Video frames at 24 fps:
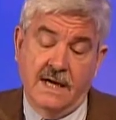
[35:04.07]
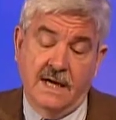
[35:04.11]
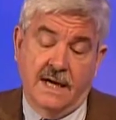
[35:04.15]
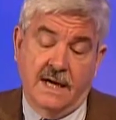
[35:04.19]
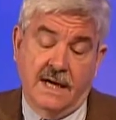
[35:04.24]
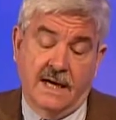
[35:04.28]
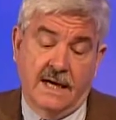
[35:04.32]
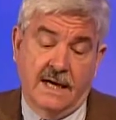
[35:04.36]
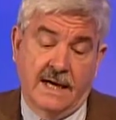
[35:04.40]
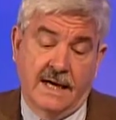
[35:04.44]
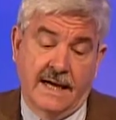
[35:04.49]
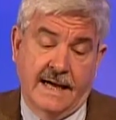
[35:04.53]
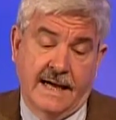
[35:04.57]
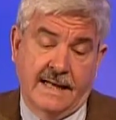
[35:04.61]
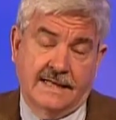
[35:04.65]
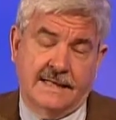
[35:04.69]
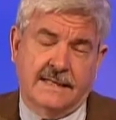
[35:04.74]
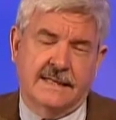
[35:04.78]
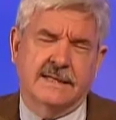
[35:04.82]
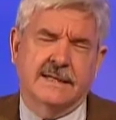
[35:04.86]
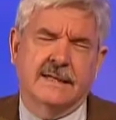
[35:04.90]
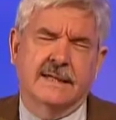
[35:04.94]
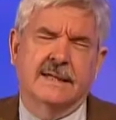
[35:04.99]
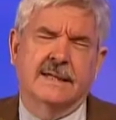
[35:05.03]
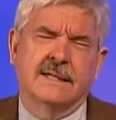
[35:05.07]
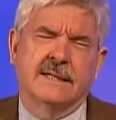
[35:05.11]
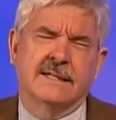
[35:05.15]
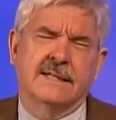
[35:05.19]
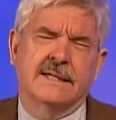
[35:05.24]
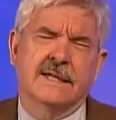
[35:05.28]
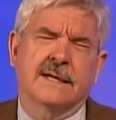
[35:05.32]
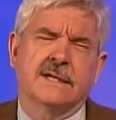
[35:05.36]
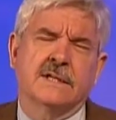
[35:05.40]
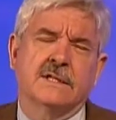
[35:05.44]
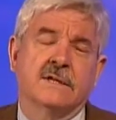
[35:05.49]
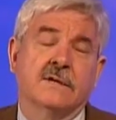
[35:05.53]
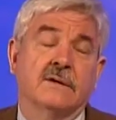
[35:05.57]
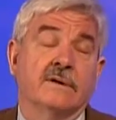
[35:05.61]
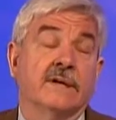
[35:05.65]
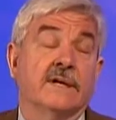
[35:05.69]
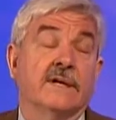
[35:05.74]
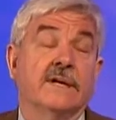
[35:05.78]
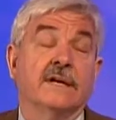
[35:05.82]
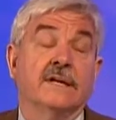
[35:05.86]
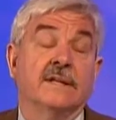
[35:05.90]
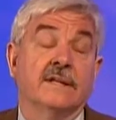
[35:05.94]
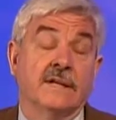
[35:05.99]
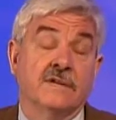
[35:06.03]
uh, at
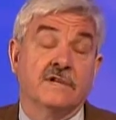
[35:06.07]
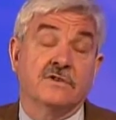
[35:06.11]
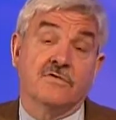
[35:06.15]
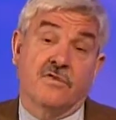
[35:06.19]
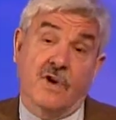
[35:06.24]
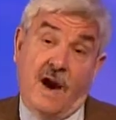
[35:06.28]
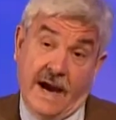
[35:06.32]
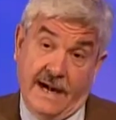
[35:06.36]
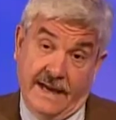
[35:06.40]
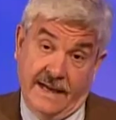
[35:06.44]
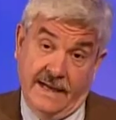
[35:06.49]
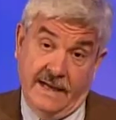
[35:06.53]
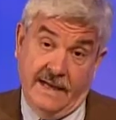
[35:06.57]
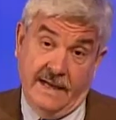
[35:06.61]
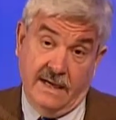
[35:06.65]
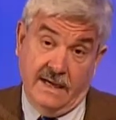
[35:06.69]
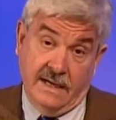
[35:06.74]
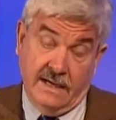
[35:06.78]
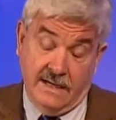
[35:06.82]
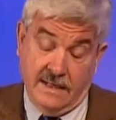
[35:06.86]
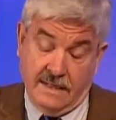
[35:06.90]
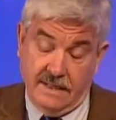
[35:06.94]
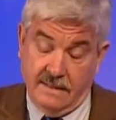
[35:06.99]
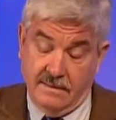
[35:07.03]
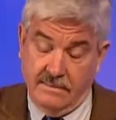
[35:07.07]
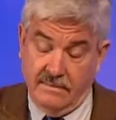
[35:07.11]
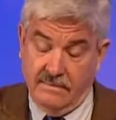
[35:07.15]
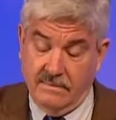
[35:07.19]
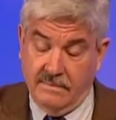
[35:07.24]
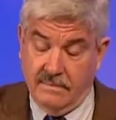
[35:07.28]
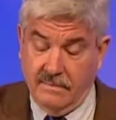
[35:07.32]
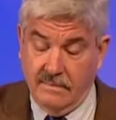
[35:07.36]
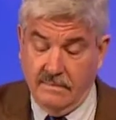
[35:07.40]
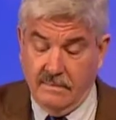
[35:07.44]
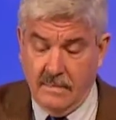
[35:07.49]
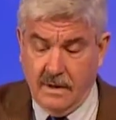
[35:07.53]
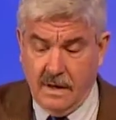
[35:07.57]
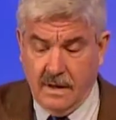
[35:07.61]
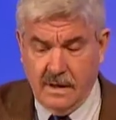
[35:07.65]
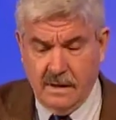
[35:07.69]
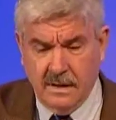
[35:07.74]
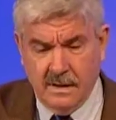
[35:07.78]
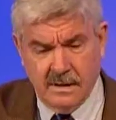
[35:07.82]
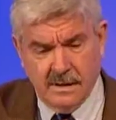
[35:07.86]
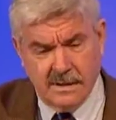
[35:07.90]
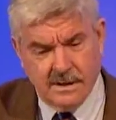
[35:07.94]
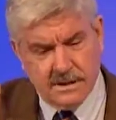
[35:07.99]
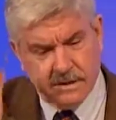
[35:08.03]
6:30 uh, this Friday, uh,
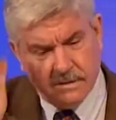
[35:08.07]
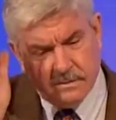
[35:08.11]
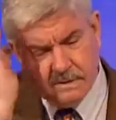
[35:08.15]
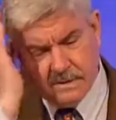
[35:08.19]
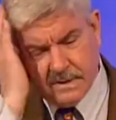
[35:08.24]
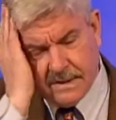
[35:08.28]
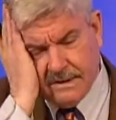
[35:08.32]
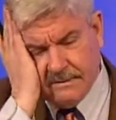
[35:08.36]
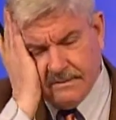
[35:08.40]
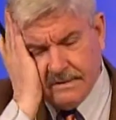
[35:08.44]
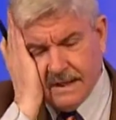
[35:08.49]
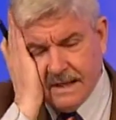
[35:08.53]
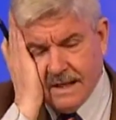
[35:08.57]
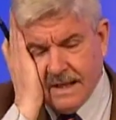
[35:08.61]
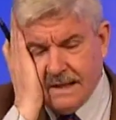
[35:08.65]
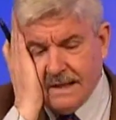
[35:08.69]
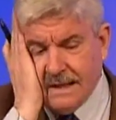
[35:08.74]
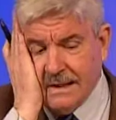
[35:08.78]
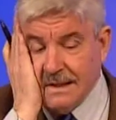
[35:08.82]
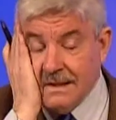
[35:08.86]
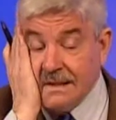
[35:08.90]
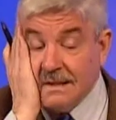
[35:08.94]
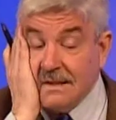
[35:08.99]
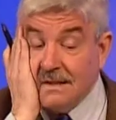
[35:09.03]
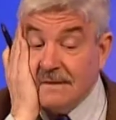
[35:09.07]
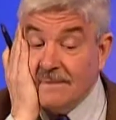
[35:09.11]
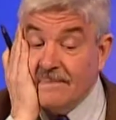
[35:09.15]
March whatever that is.